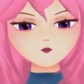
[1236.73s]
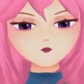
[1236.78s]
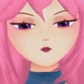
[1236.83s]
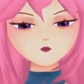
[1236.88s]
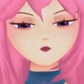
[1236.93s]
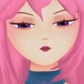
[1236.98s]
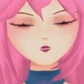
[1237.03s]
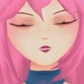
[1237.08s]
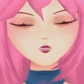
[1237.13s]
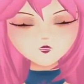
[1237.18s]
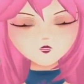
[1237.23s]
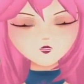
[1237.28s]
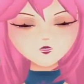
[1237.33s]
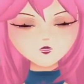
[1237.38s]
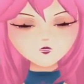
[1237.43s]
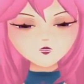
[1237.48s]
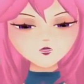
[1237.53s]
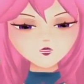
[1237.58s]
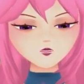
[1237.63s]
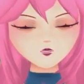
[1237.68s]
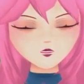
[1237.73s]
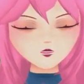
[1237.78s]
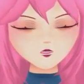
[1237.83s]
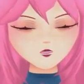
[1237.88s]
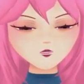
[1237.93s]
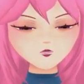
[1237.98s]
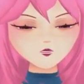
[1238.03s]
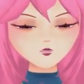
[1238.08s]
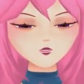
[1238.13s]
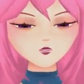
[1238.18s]
So I'm just going onto
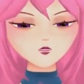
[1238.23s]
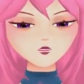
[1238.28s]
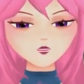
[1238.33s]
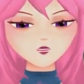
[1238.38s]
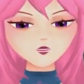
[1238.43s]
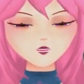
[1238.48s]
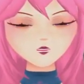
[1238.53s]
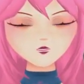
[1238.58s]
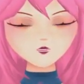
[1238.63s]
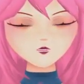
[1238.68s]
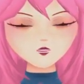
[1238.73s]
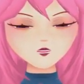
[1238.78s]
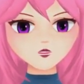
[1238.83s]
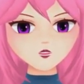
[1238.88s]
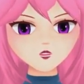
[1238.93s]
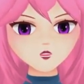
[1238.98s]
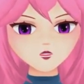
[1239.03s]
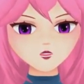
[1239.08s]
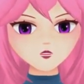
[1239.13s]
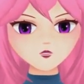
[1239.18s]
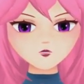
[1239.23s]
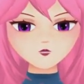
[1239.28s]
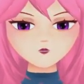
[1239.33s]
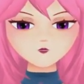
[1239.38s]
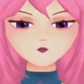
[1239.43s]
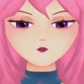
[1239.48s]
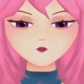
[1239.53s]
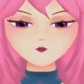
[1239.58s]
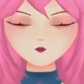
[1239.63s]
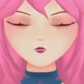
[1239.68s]
the model itself
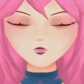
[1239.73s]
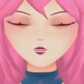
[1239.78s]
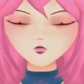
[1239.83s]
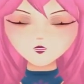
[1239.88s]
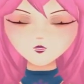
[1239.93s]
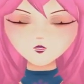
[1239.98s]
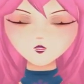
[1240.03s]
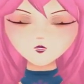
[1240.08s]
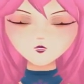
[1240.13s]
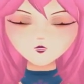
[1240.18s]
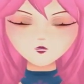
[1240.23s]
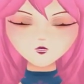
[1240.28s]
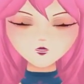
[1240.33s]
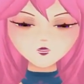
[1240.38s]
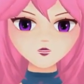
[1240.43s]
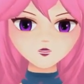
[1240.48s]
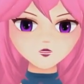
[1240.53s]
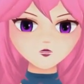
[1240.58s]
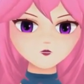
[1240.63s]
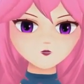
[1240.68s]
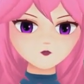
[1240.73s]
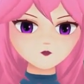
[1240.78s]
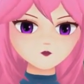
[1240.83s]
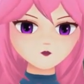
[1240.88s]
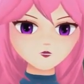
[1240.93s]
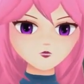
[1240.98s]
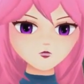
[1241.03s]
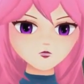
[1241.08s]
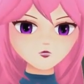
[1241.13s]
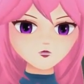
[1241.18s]
and using
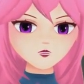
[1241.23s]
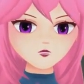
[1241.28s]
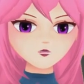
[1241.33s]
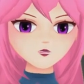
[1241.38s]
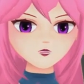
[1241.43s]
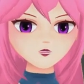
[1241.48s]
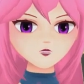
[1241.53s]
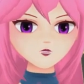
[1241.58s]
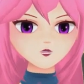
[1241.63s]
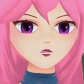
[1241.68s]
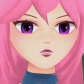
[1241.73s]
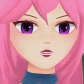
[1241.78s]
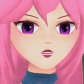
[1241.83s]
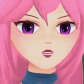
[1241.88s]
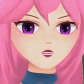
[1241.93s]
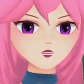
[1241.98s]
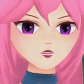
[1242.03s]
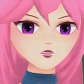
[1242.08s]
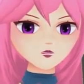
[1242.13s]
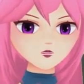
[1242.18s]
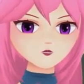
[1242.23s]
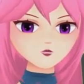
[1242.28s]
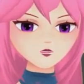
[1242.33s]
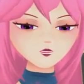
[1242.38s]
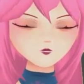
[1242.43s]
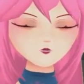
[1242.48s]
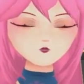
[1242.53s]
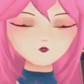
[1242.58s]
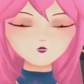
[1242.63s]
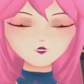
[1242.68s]
this smear tool to
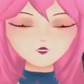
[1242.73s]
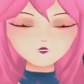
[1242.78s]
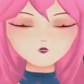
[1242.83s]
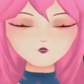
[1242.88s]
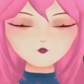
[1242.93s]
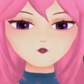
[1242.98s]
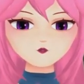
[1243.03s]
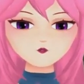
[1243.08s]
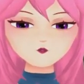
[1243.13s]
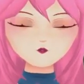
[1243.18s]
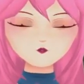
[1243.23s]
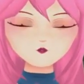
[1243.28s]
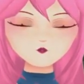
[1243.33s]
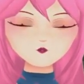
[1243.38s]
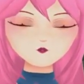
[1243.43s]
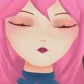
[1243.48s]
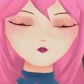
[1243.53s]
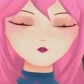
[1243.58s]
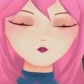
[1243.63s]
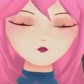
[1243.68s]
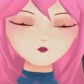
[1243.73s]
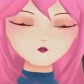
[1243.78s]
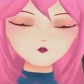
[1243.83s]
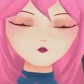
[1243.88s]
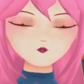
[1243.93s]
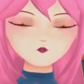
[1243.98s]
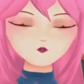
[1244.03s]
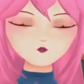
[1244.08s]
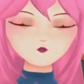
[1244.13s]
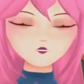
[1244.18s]
blend
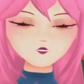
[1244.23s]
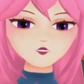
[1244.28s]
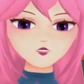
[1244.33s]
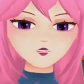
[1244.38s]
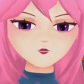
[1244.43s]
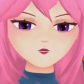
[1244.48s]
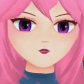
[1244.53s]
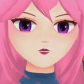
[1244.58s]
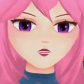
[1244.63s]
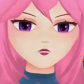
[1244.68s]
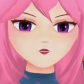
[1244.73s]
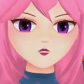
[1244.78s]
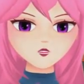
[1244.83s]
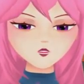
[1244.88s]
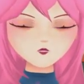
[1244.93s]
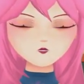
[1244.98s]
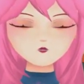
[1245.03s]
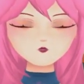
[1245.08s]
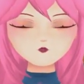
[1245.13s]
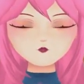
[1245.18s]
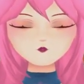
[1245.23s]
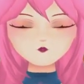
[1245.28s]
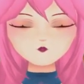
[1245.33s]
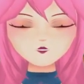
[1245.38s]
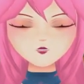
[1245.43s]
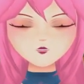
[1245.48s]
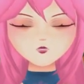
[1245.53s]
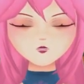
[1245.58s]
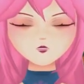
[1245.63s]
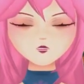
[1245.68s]
a bit more. And
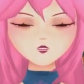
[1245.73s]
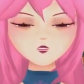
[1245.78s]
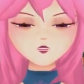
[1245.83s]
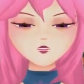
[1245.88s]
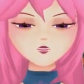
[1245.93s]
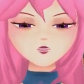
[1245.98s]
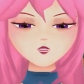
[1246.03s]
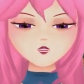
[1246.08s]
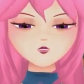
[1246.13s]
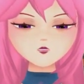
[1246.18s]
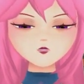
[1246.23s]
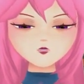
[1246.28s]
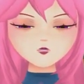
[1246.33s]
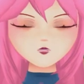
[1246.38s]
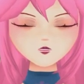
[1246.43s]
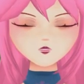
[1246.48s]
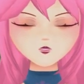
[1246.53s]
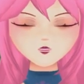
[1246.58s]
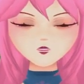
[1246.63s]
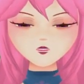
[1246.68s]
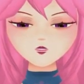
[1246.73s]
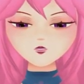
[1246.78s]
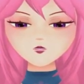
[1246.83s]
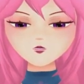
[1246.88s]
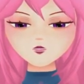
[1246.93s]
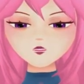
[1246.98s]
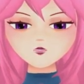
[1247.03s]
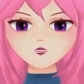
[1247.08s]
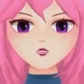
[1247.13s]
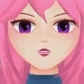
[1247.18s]
it's good to do this from time to time,
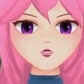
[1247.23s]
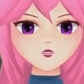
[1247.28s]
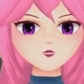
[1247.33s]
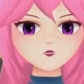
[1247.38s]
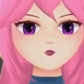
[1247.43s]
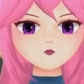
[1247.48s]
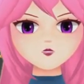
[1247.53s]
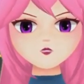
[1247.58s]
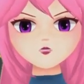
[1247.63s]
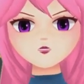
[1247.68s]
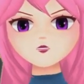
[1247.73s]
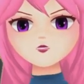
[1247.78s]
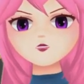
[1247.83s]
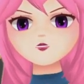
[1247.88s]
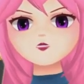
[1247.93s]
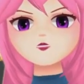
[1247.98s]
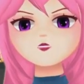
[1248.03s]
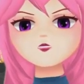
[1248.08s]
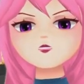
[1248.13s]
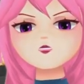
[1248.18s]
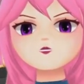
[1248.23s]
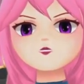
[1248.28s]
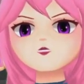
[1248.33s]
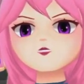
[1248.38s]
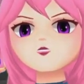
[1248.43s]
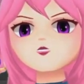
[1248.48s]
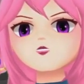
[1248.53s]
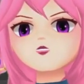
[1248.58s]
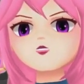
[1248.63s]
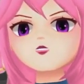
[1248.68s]
especially if you've got seams on
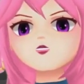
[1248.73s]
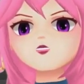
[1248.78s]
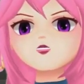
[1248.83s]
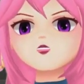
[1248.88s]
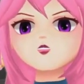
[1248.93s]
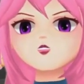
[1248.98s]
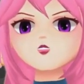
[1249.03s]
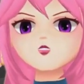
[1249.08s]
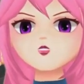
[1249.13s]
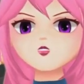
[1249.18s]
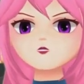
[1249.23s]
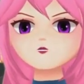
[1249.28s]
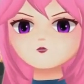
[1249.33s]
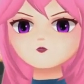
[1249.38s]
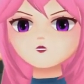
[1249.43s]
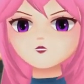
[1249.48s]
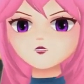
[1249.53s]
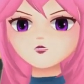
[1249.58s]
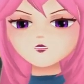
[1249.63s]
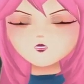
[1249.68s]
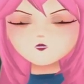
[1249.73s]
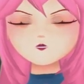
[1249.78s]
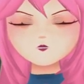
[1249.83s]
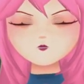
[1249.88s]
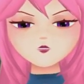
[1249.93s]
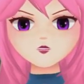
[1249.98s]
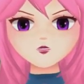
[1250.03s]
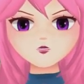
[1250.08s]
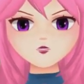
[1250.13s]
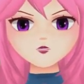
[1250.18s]
your model and the
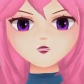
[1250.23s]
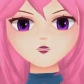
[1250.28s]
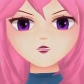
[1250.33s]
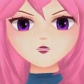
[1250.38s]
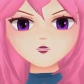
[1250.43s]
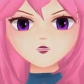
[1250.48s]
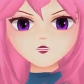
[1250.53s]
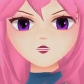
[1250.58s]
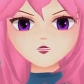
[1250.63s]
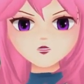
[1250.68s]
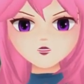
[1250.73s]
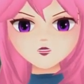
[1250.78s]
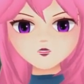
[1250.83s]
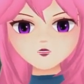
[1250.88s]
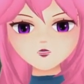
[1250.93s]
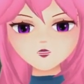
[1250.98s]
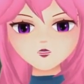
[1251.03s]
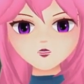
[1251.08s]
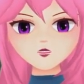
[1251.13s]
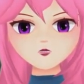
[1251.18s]
seams are showing.